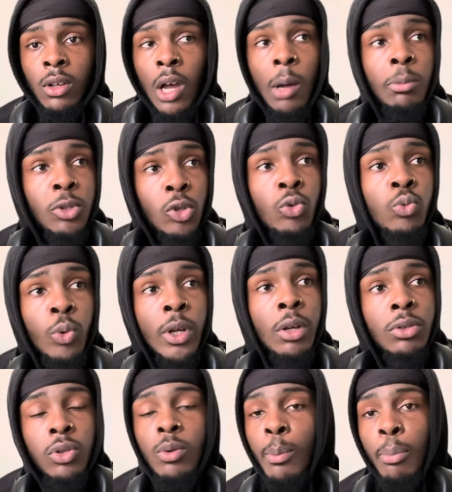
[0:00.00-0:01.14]
I'm too real
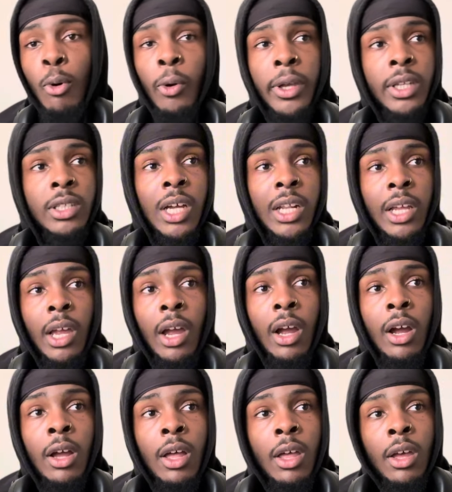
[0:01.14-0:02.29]
to a point
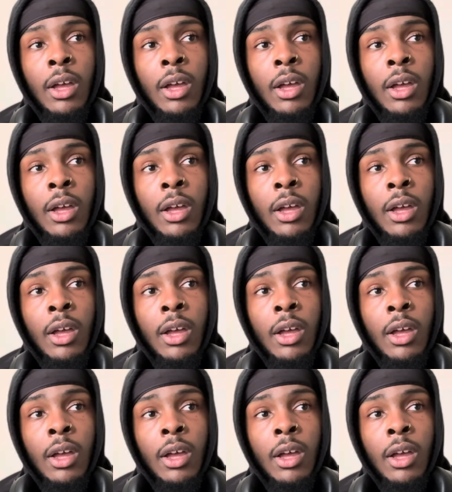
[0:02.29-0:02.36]
that